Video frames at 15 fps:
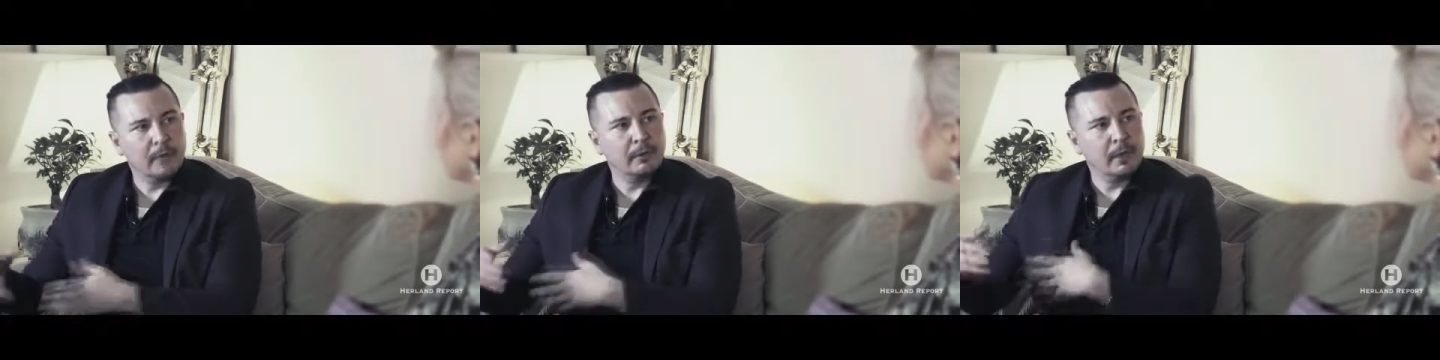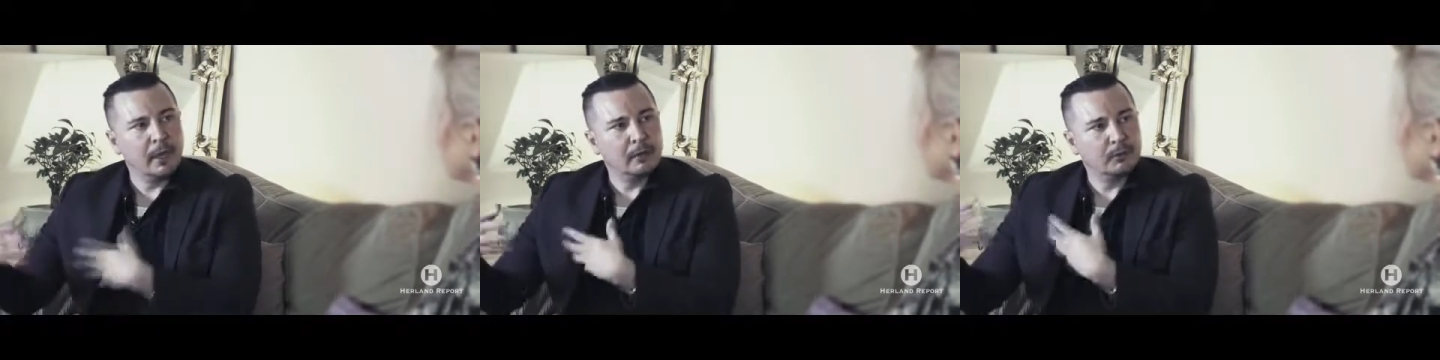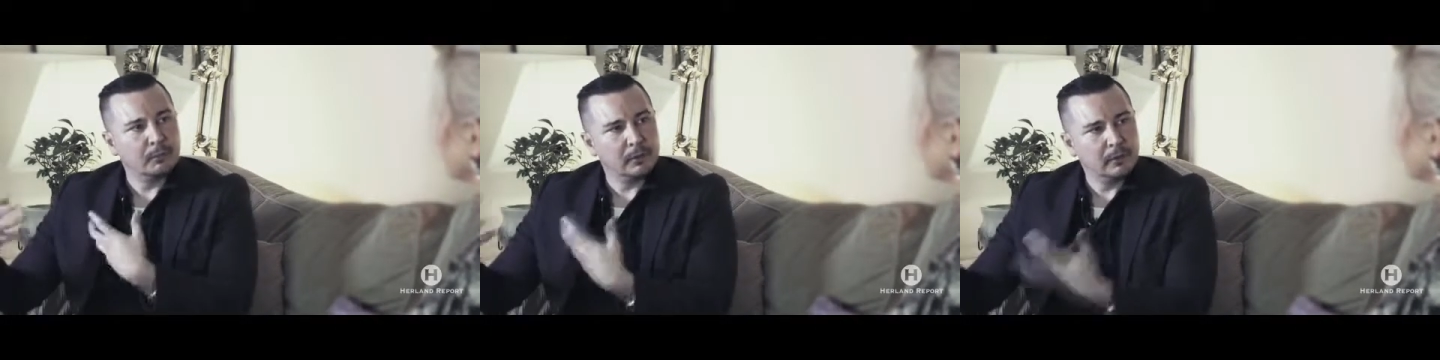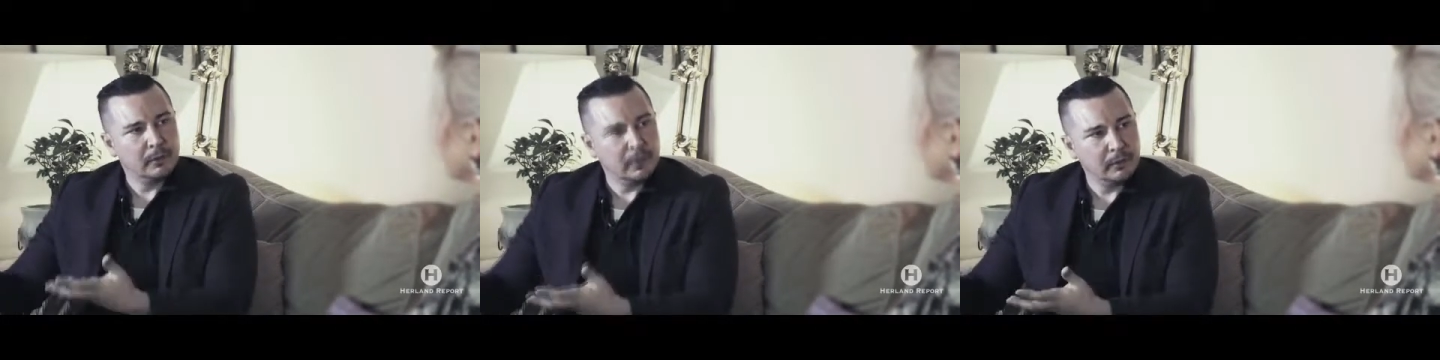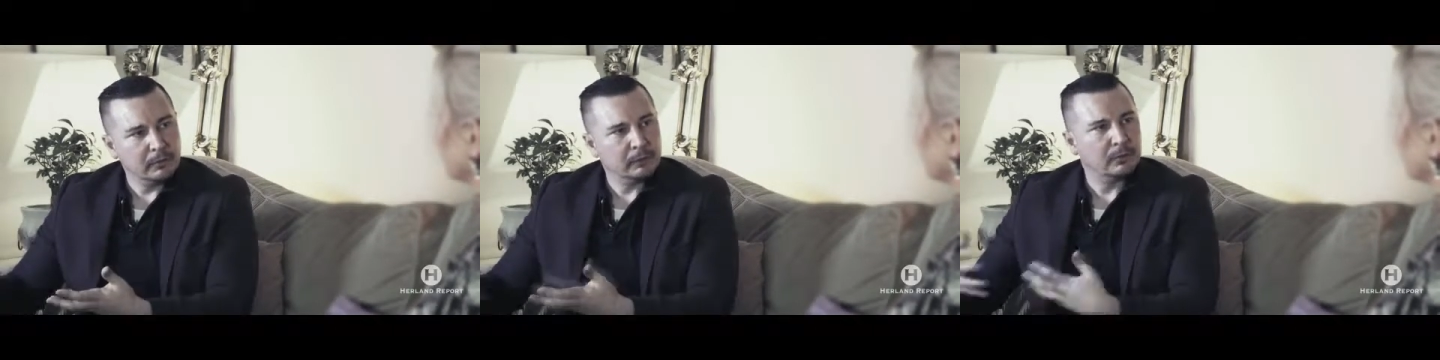and the
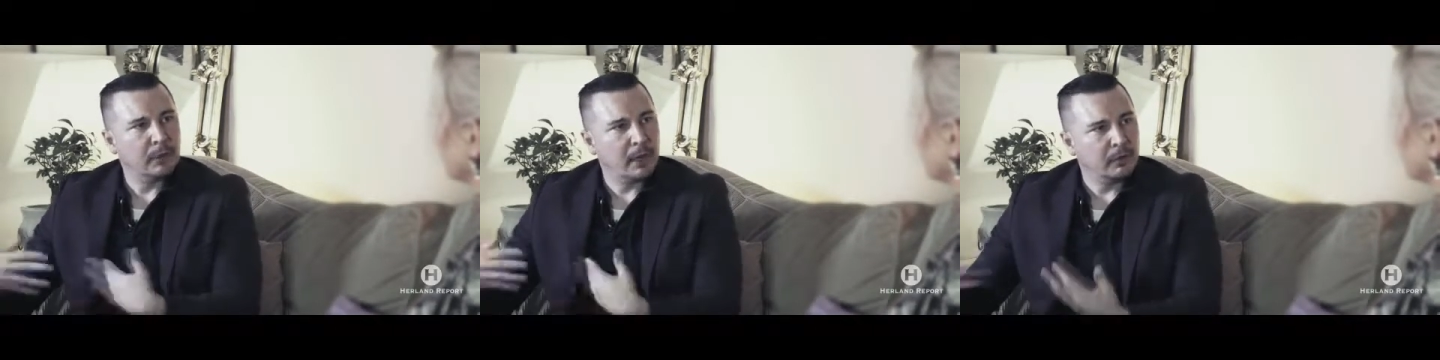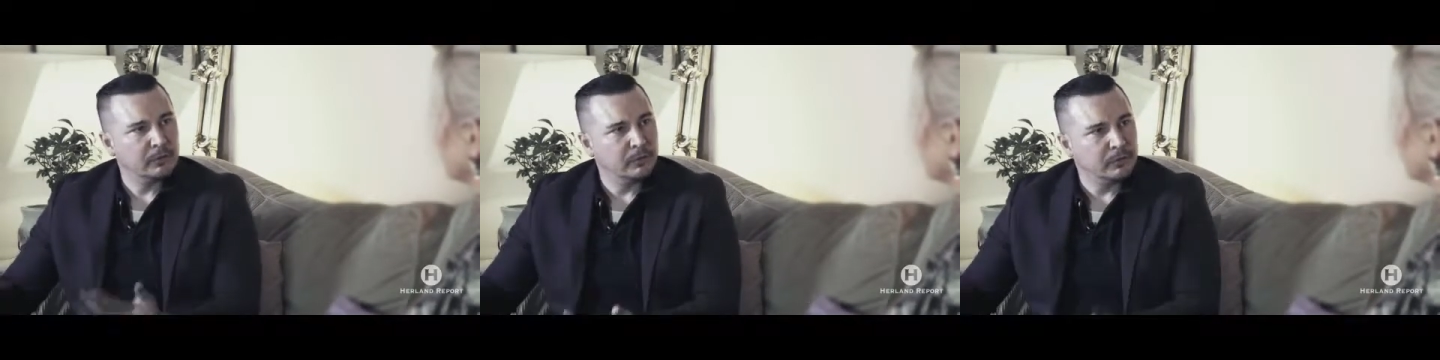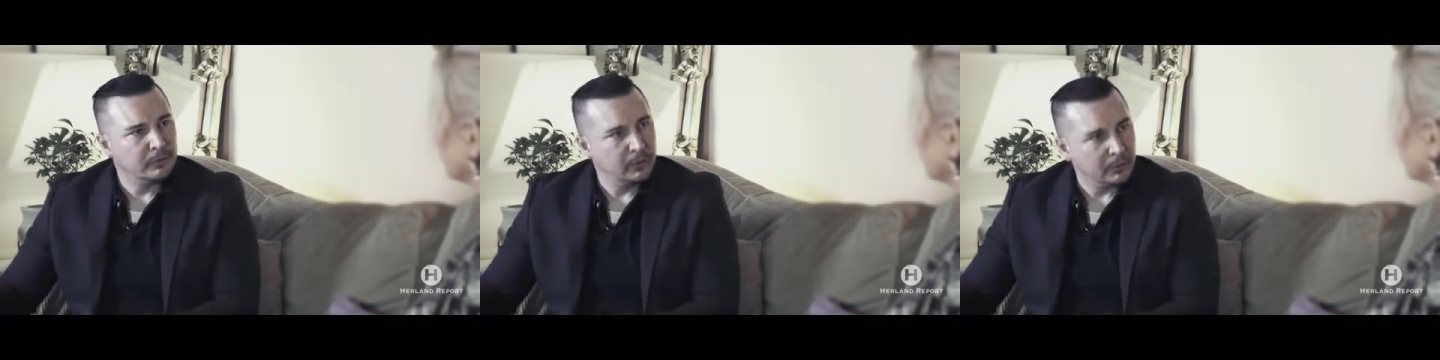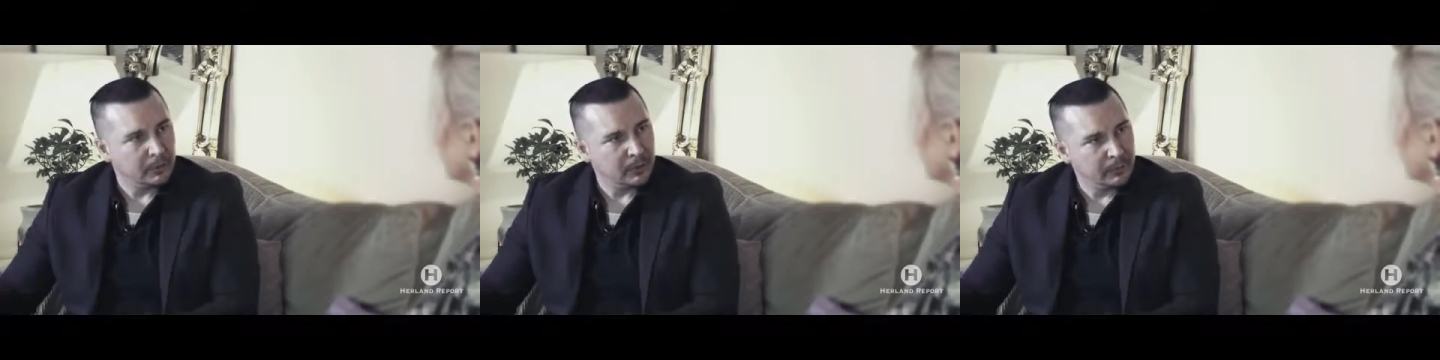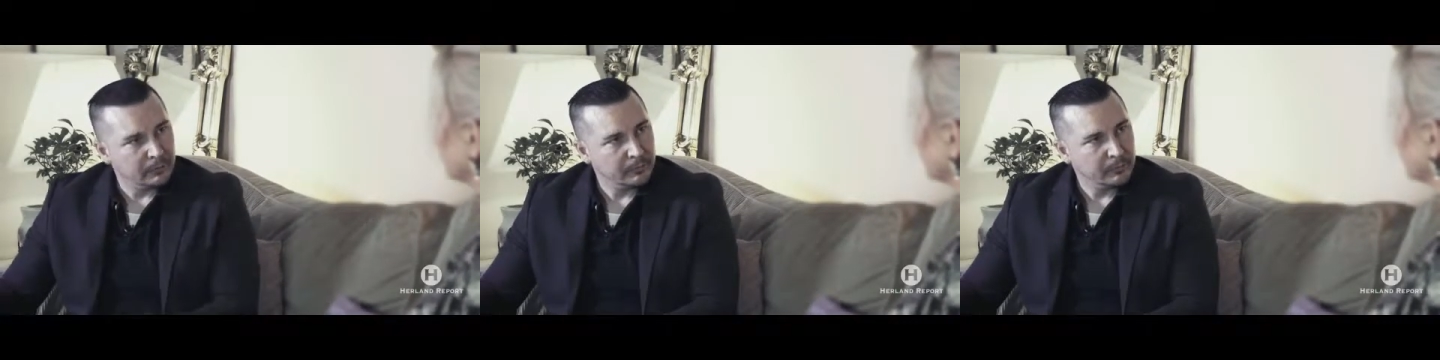expertise from Al
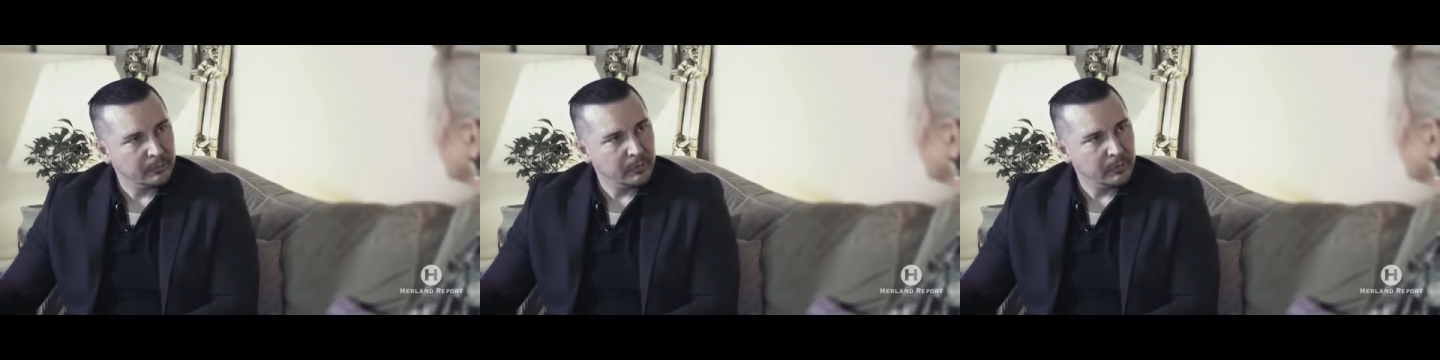Jazeera,